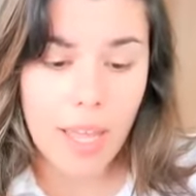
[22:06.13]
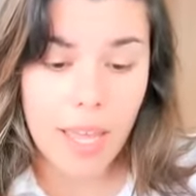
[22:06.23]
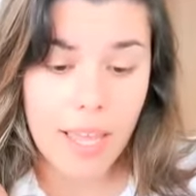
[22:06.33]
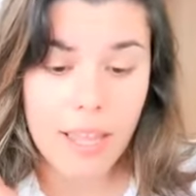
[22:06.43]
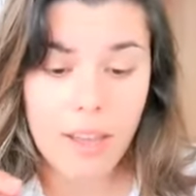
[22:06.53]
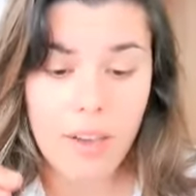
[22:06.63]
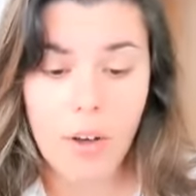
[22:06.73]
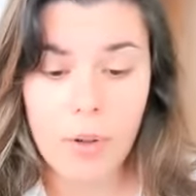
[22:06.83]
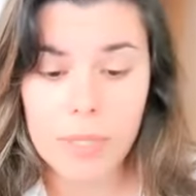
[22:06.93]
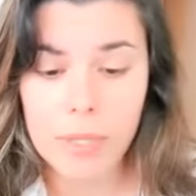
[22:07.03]
A,
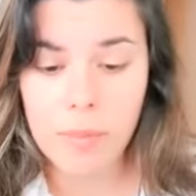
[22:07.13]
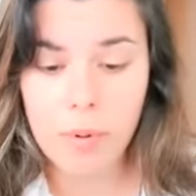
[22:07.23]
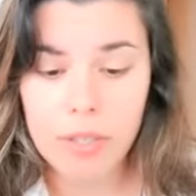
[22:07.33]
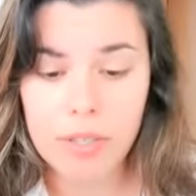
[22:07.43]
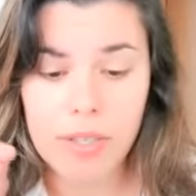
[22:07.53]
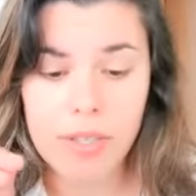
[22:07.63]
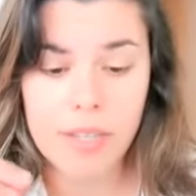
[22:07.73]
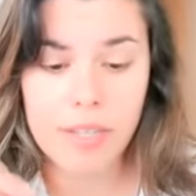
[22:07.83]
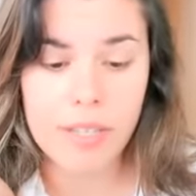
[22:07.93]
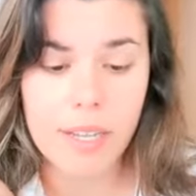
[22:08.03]
always point to the
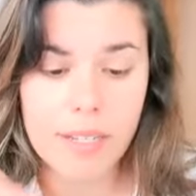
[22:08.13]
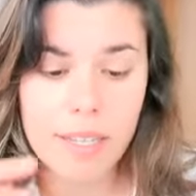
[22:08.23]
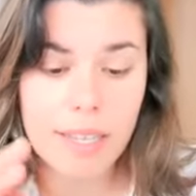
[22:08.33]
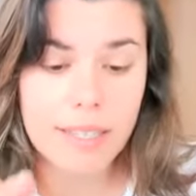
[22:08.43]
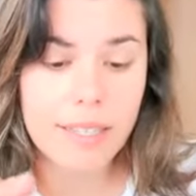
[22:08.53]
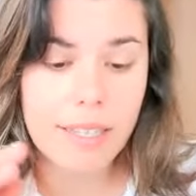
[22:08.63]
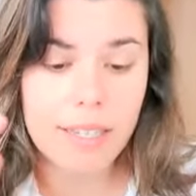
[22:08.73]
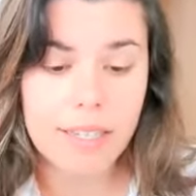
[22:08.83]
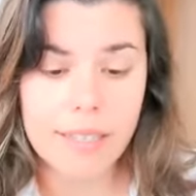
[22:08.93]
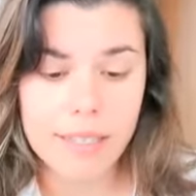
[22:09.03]
success. And
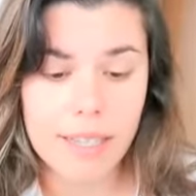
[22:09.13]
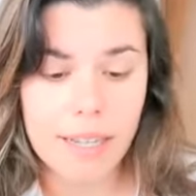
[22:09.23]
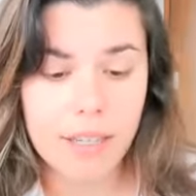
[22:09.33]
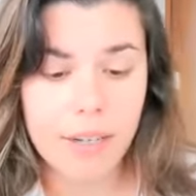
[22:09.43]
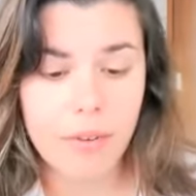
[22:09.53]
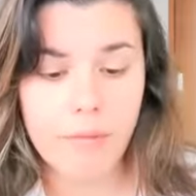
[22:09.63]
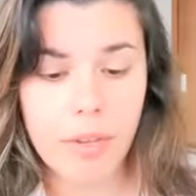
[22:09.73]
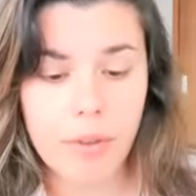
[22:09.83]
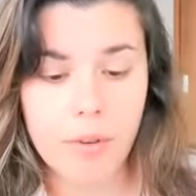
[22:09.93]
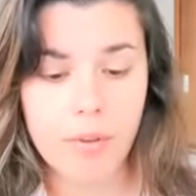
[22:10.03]
D, daily
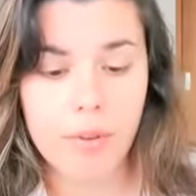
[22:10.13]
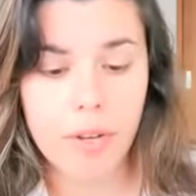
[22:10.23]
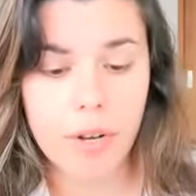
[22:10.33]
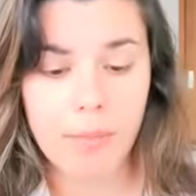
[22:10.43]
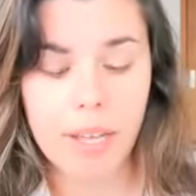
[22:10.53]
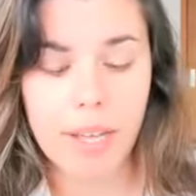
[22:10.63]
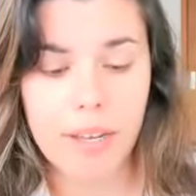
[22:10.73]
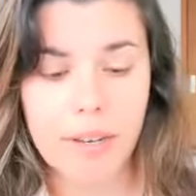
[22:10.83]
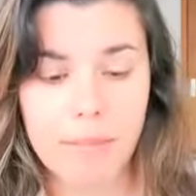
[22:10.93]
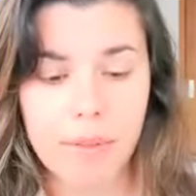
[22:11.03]
review your
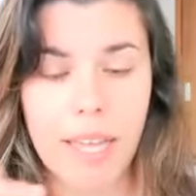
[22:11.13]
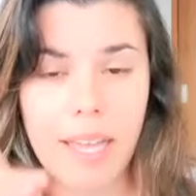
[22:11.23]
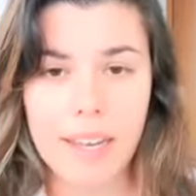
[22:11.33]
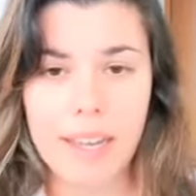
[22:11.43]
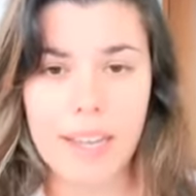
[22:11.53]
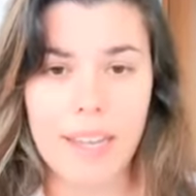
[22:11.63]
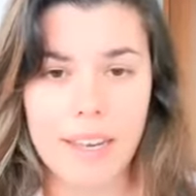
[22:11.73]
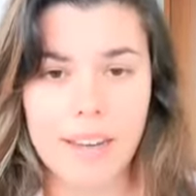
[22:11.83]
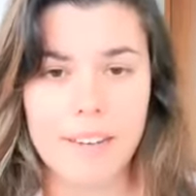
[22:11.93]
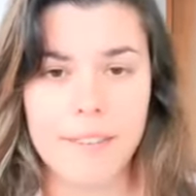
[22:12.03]
plan, plan ahead.